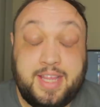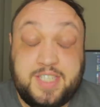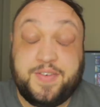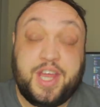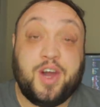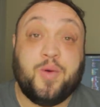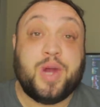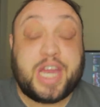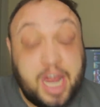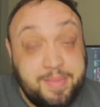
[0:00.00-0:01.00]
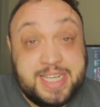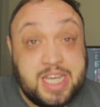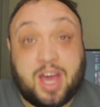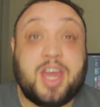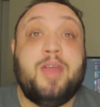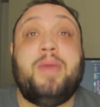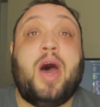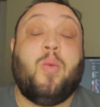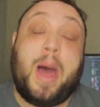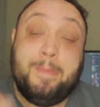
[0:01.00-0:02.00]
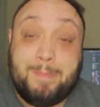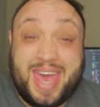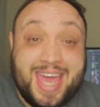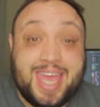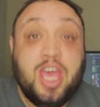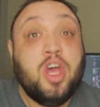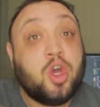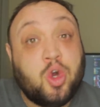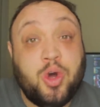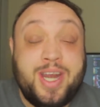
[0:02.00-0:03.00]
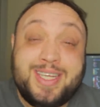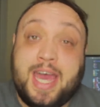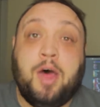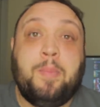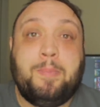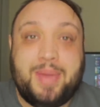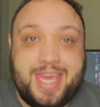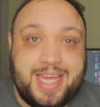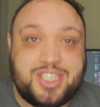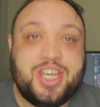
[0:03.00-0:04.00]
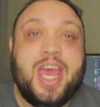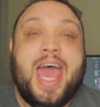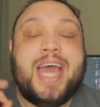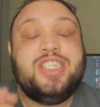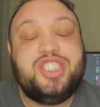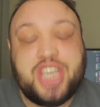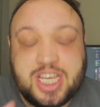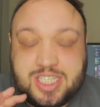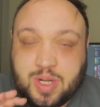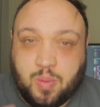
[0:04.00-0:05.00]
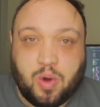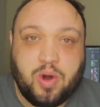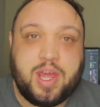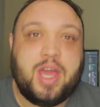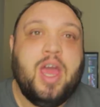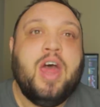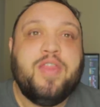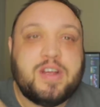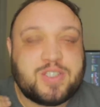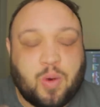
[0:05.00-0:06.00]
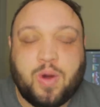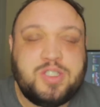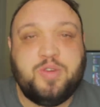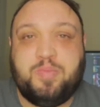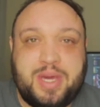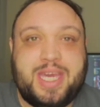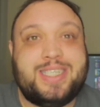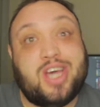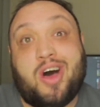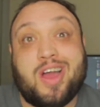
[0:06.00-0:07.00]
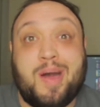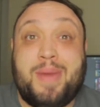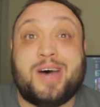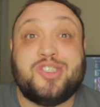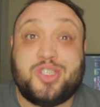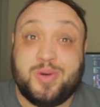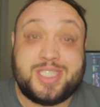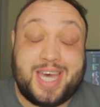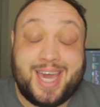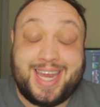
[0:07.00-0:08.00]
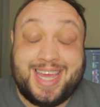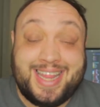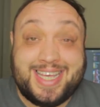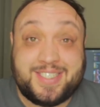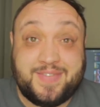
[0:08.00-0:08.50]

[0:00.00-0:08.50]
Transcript: In this video, we're gonna be talking about why Beck couldn't help Peach, and just a warning, there's going to be talk about suicide in this